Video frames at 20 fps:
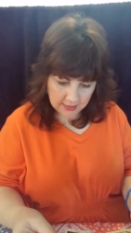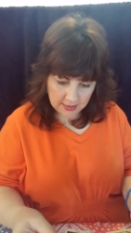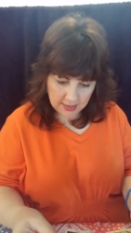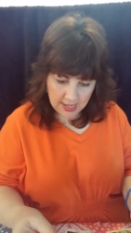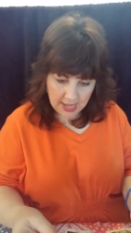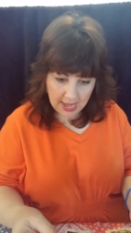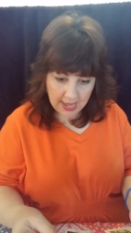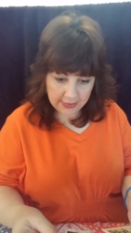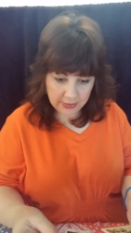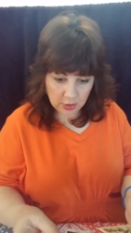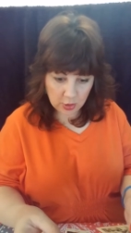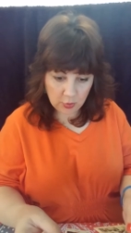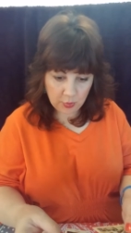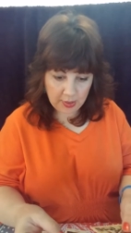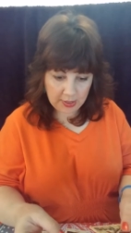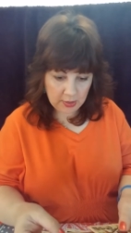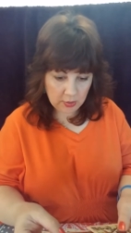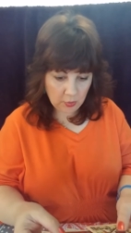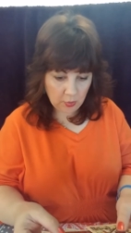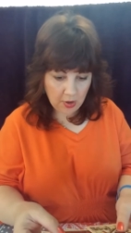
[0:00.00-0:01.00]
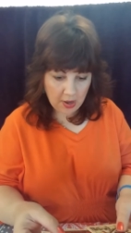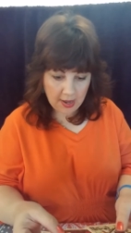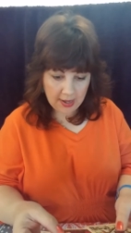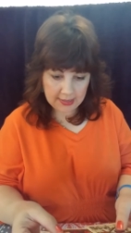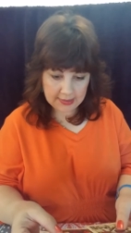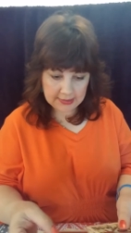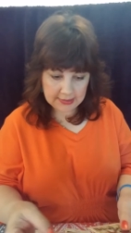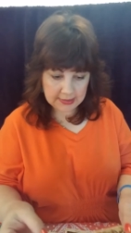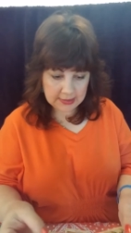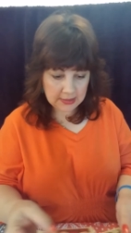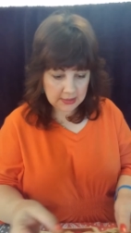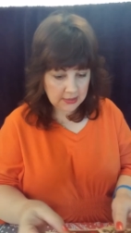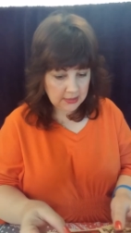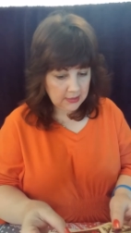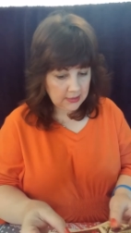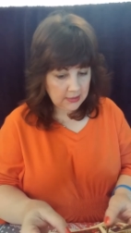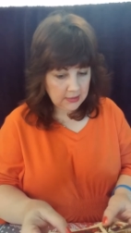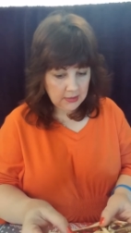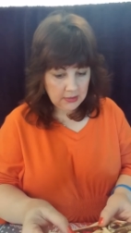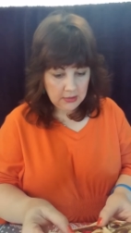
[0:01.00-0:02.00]
and the Queen of Wands.
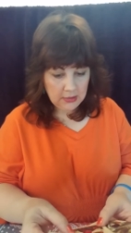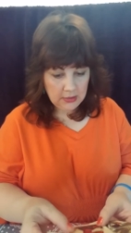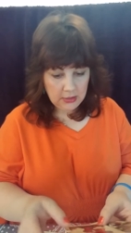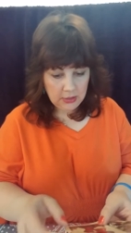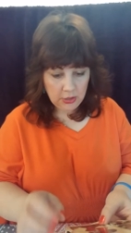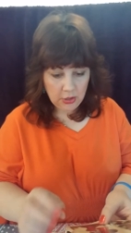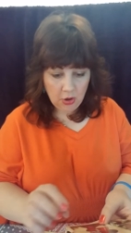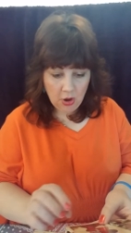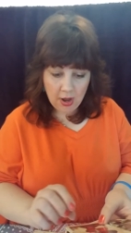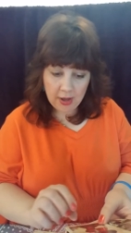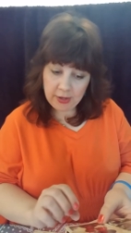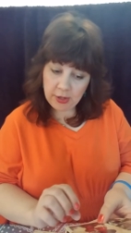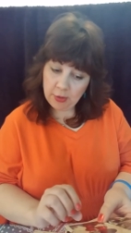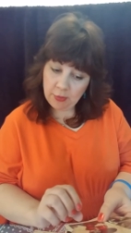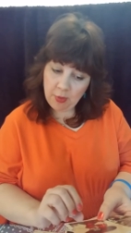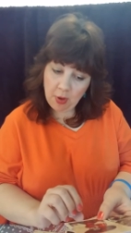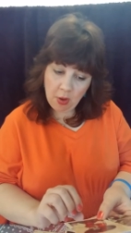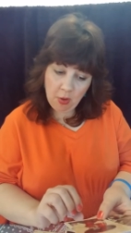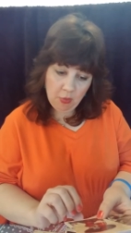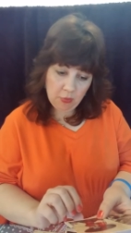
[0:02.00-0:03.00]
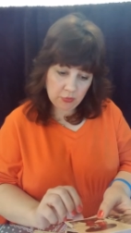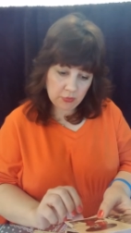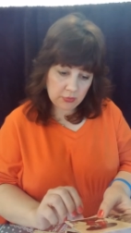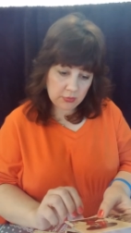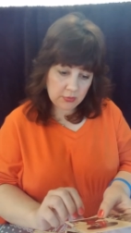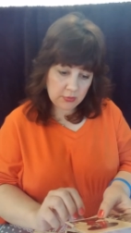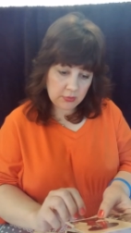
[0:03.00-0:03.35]
You're on your own.